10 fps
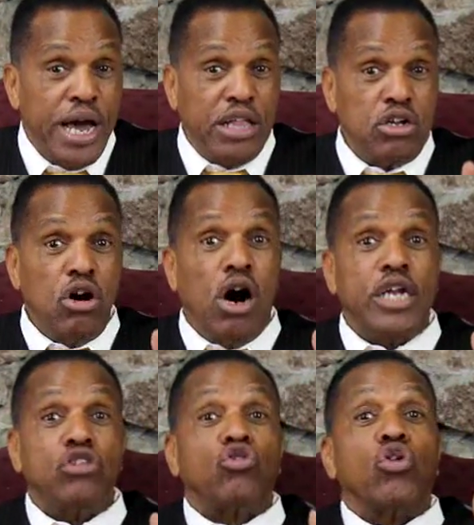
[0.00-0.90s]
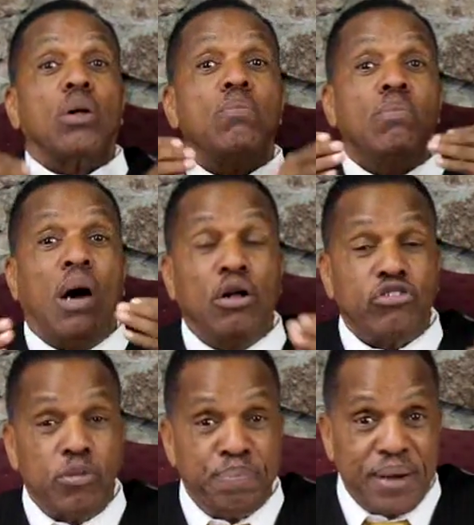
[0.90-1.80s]
and God is going to
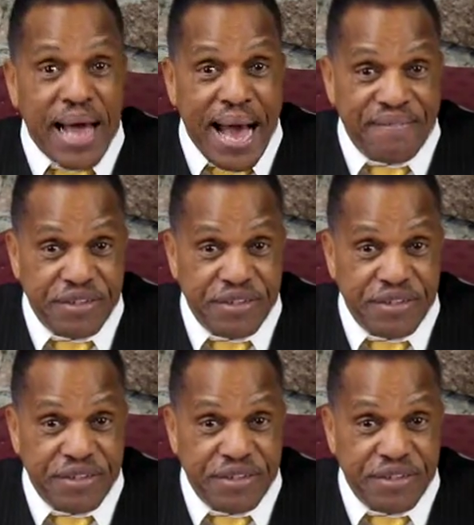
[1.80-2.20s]
multiply